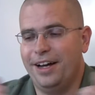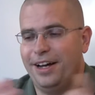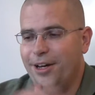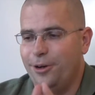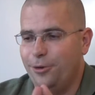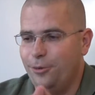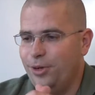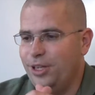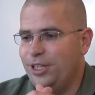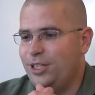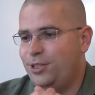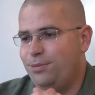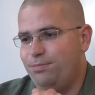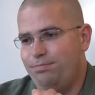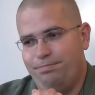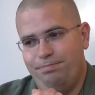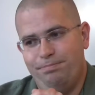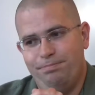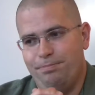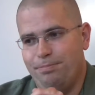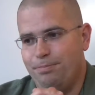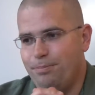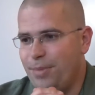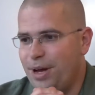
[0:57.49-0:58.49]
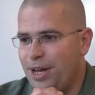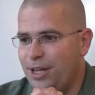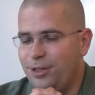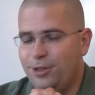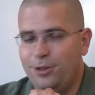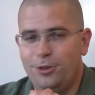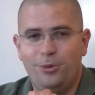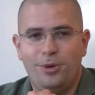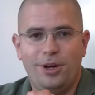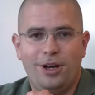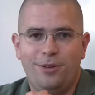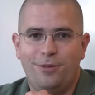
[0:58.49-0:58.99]
which might
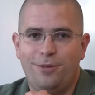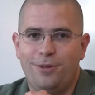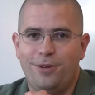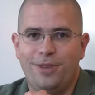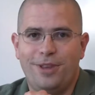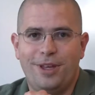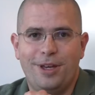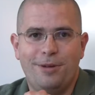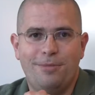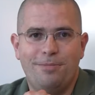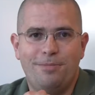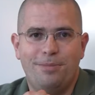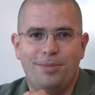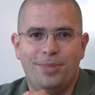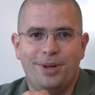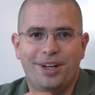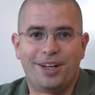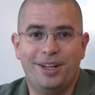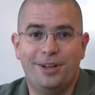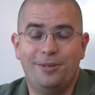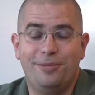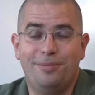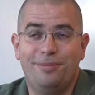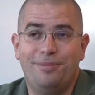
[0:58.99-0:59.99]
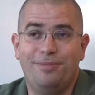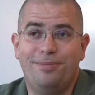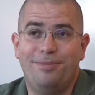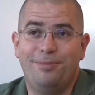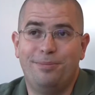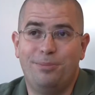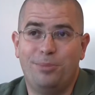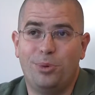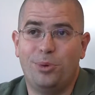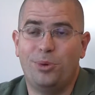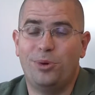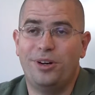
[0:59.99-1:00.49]
do well for them, but
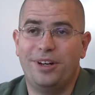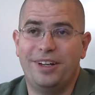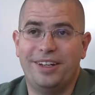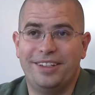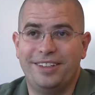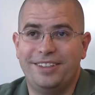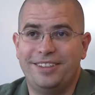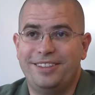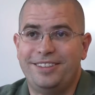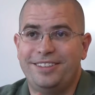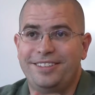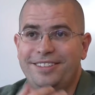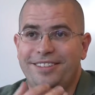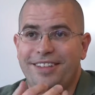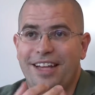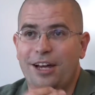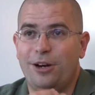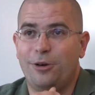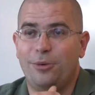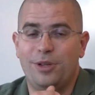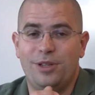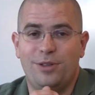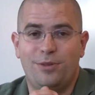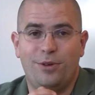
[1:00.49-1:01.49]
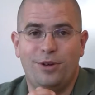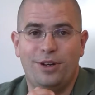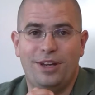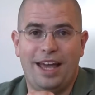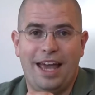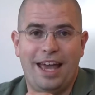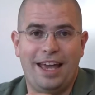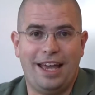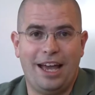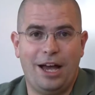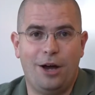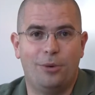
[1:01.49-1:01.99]
boy, it's not always fun to
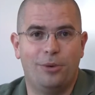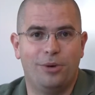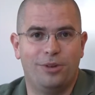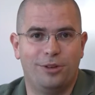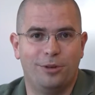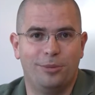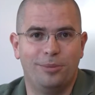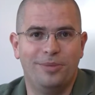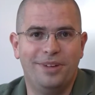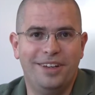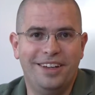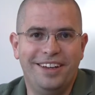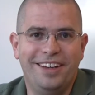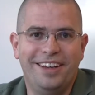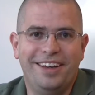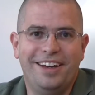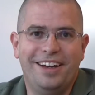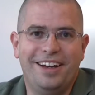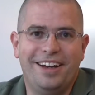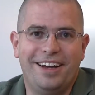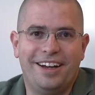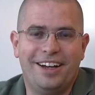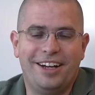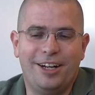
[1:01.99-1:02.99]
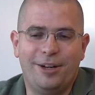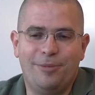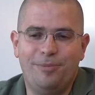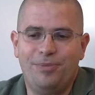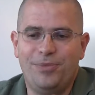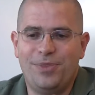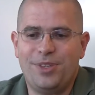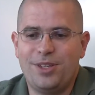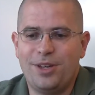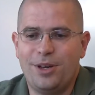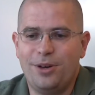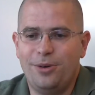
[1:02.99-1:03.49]
hang out with them.
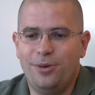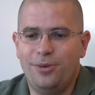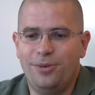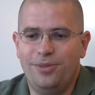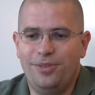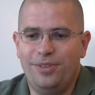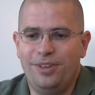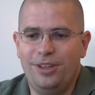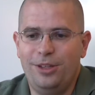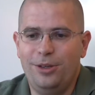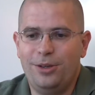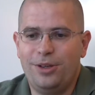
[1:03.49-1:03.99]
So you